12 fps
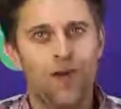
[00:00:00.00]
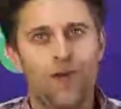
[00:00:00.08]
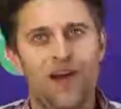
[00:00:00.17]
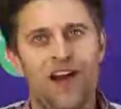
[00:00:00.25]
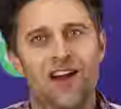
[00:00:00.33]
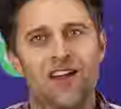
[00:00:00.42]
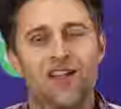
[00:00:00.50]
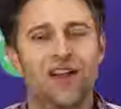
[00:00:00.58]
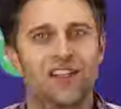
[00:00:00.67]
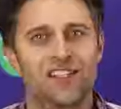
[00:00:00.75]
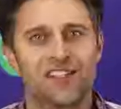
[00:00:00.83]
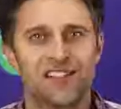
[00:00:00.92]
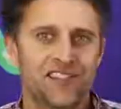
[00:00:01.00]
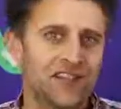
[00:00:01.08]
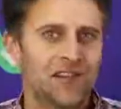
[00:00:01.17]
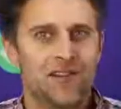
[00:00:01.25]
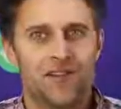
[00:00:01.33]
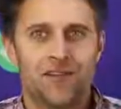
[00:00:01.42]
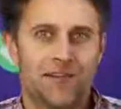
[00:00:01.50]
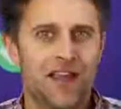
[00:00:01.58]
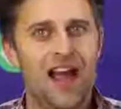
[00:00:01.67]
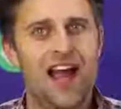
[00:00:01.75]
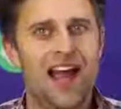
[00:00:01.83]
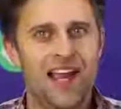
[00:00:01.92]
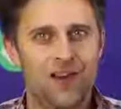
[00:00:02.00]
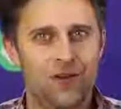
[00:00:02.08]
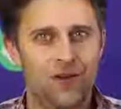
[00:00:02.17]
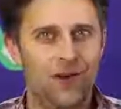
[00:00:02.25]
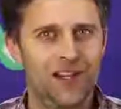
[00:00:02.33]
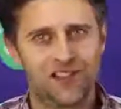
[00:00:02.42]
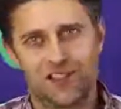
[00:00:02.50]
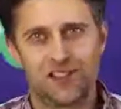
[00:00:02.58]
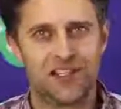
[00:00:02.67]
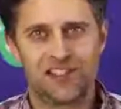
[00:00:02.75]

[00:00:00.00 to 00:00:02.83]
where there's this guy who wants to,